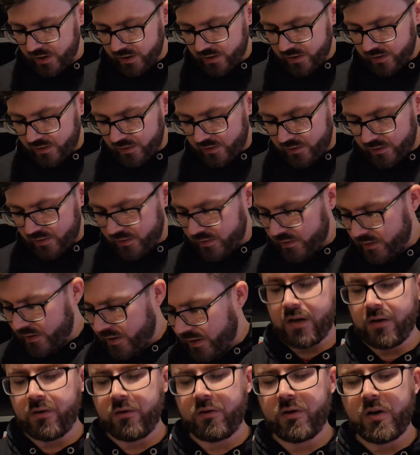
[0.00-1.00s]
thing. A
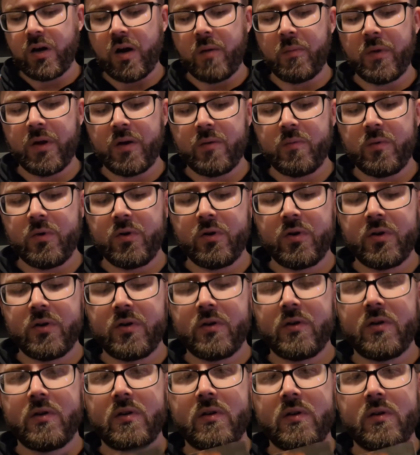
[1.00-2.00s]
little comic
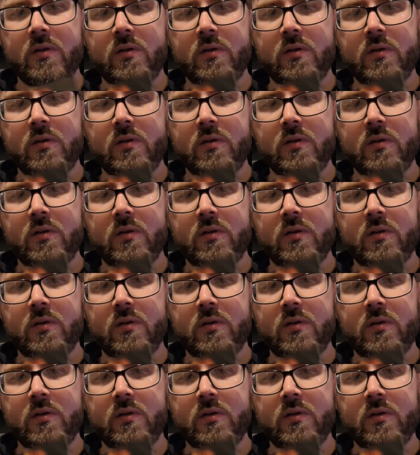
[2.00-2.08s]
book,